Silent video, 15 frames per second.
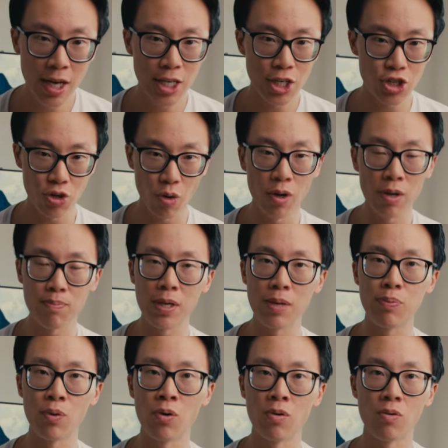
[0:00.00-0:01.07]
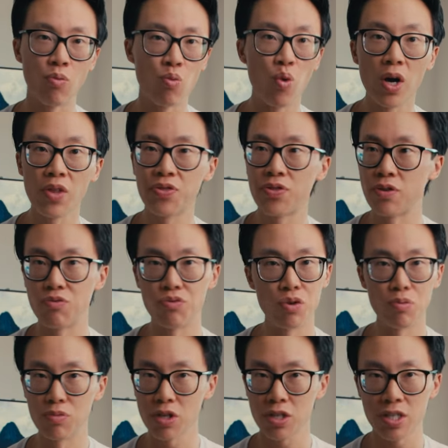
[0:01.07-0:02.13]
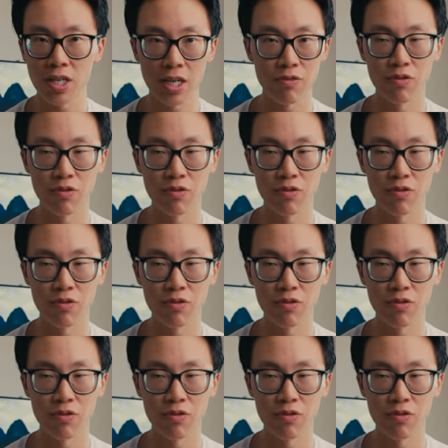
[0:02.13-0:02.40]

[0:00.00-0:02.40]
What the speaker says: showing people what the room looks like.